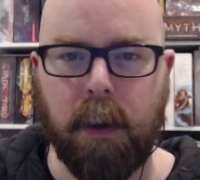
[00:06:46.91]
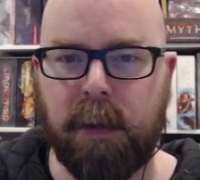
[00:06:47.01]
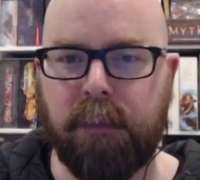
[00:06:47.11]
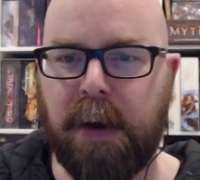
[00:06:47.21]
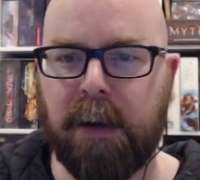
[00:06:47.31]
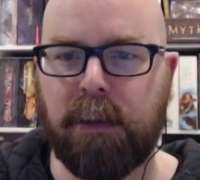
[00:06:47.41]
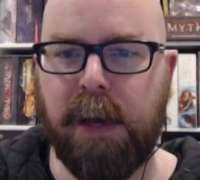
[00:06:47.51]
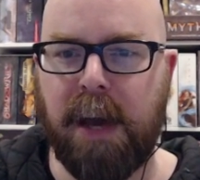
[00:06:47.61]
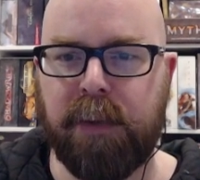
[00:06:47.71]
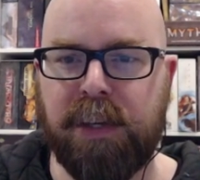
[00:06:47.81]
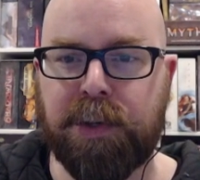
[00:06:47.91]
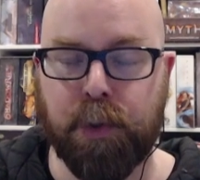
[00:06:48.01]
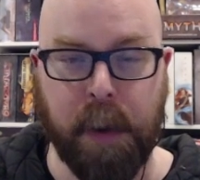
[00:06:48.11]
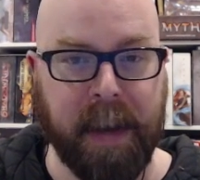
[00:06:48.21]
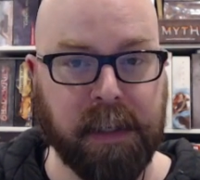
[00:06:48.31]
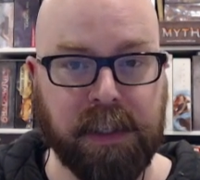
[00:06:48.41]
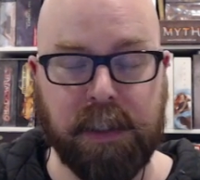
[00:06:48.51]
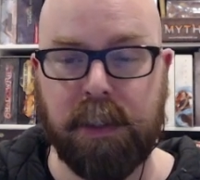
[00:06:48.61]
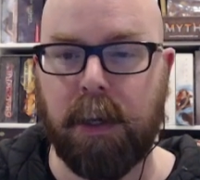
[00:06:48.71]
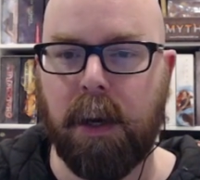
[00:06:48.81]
Then finally you have these tracks.